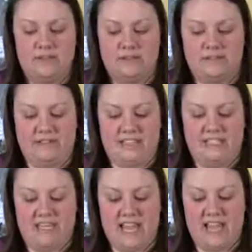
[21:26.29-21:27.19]
we're going to
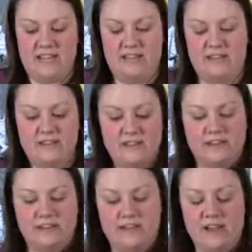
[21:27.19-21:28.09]
take
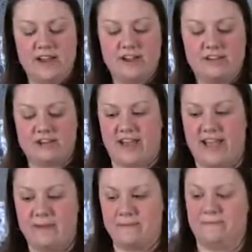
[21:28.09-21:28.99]
our
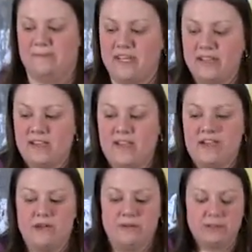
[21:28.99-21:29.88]
tray
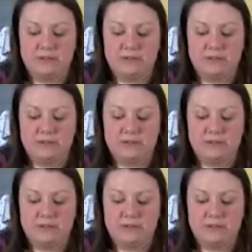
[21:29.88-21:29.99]
and we're